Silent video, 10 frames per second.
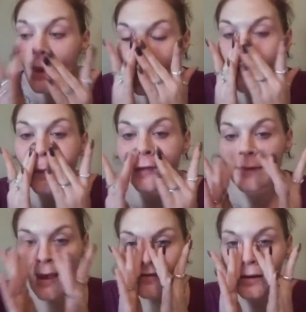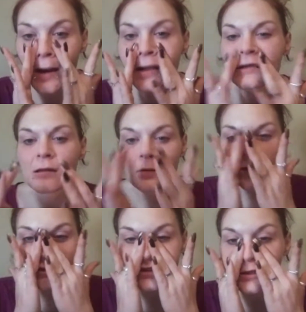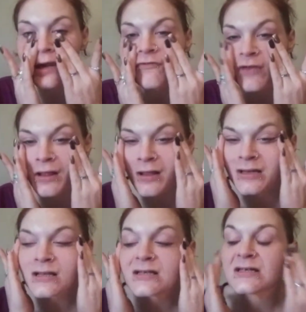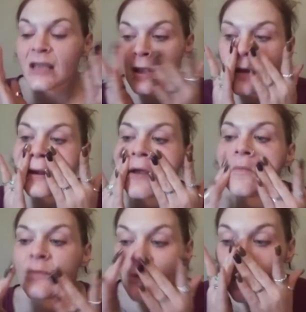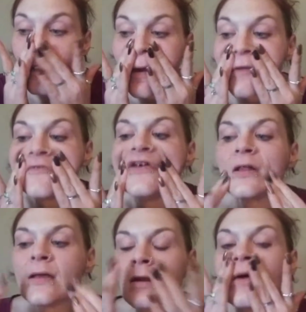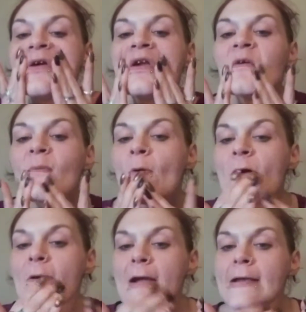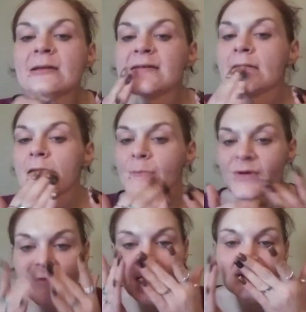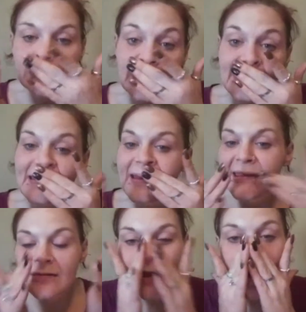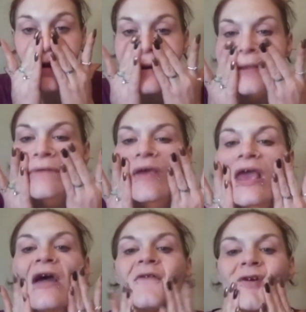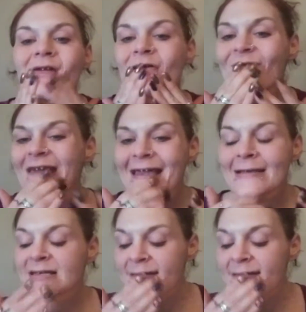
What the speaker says: And this has a nice little cushiony feeling to the skin, helps fill in all your pores and imperfections, any scarring you may have on your face.